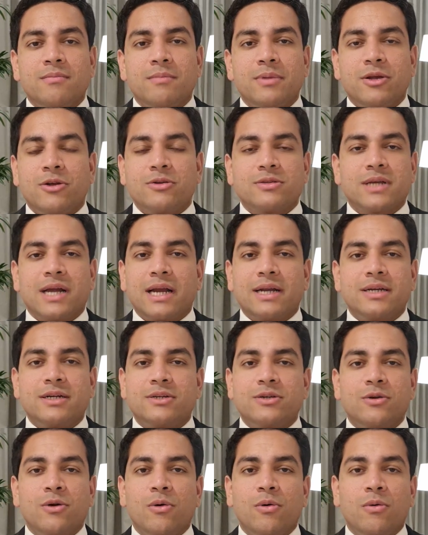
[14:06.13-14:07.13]
because I
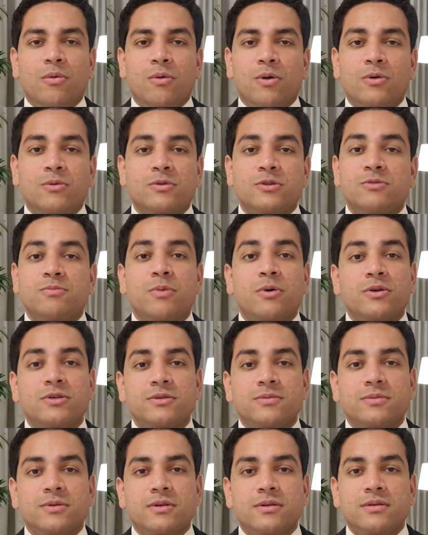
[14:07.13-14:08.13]
didn't know what was
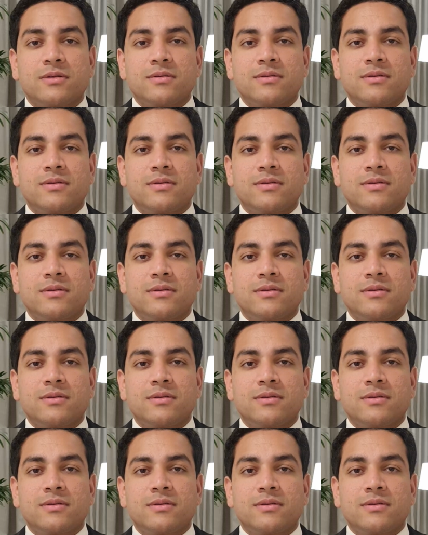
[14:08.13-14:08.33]
possible